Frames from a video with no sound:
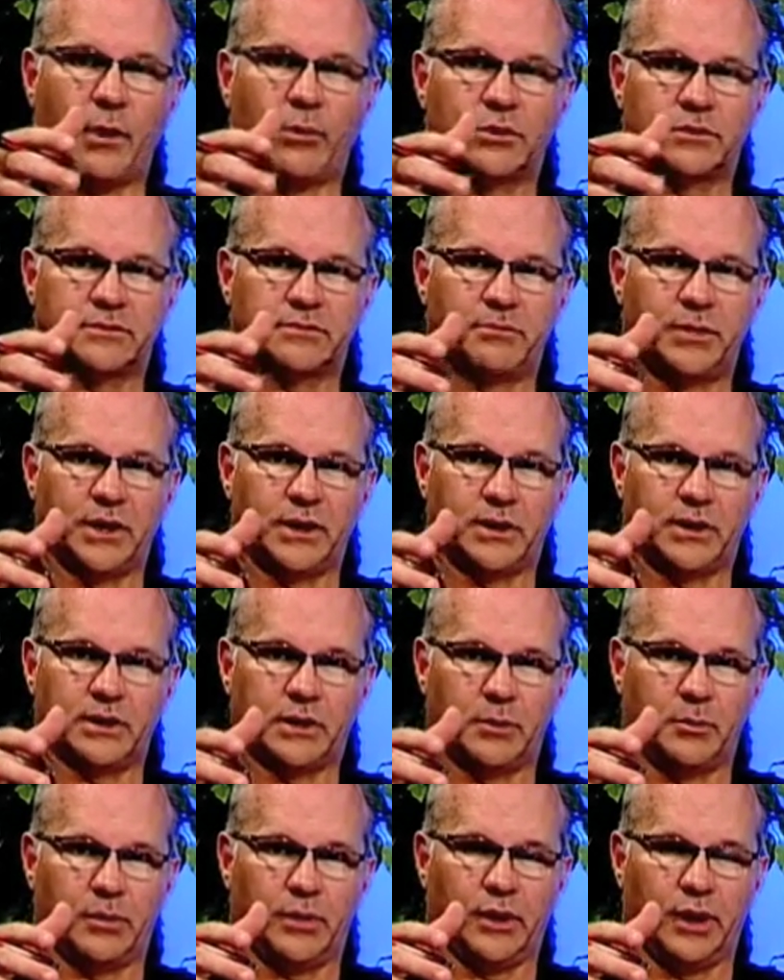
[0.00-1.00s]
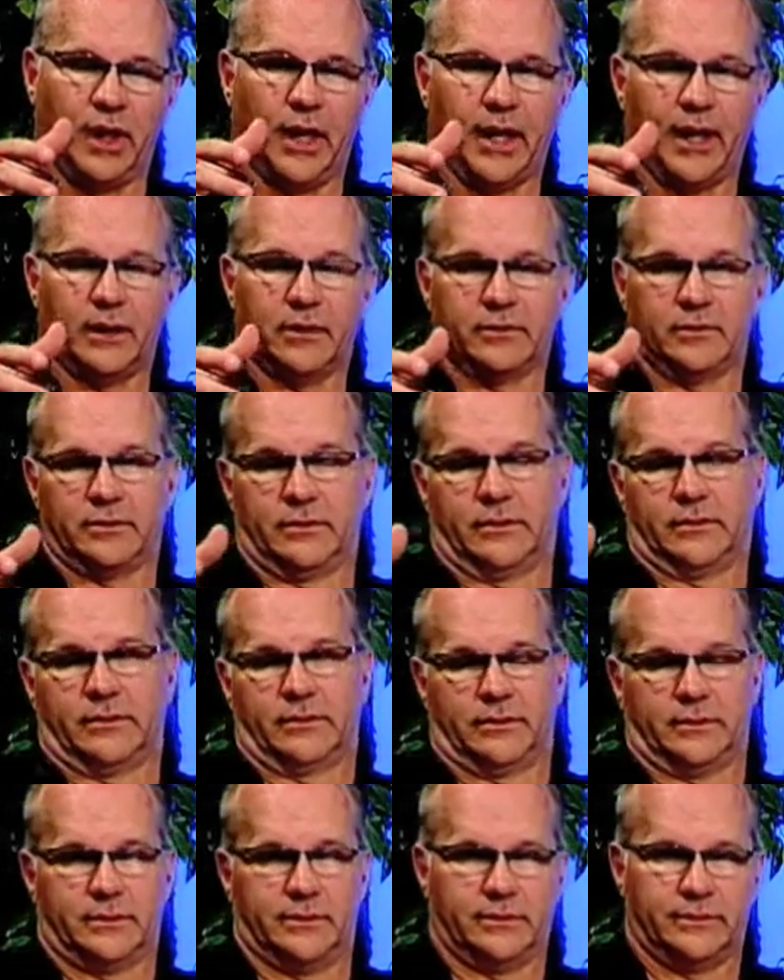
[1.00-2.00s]
was being compliant,
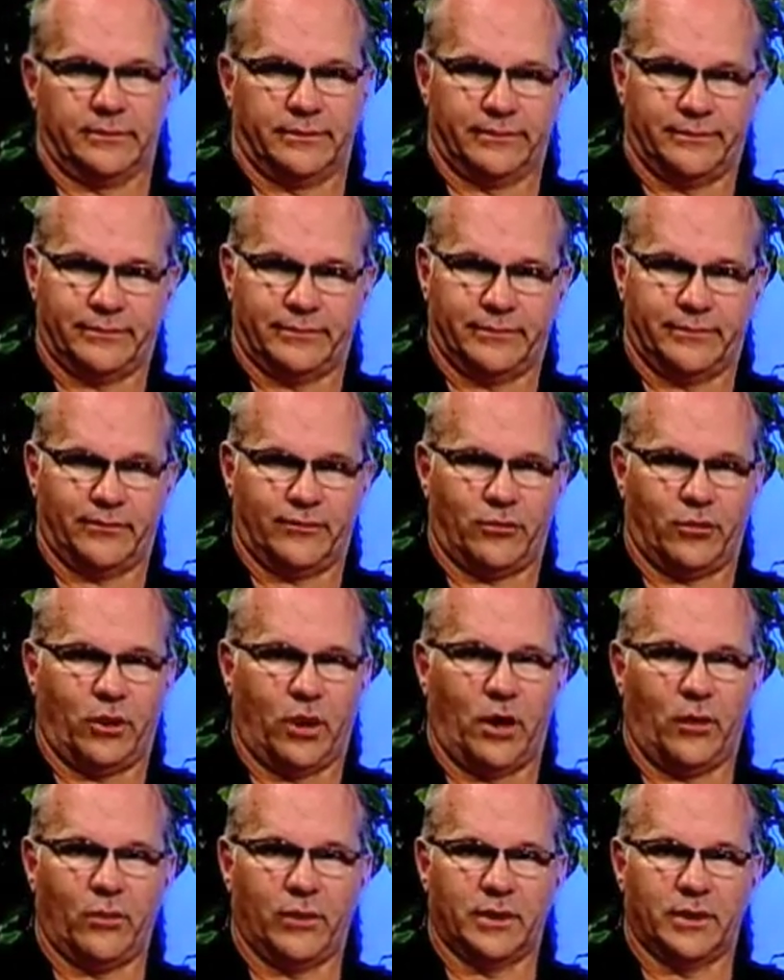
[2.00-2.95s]
for all